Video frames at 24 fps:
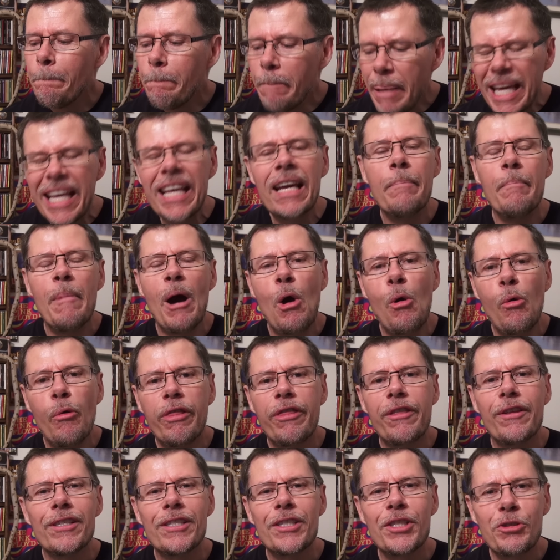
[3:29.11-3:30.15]
Big
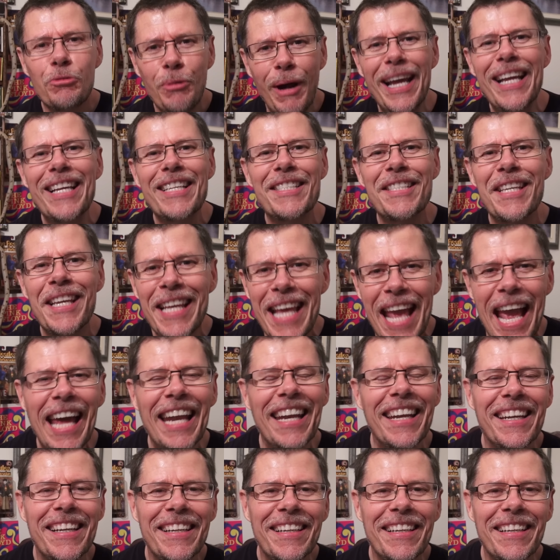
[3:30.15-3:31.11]
Mouth Strikes Again.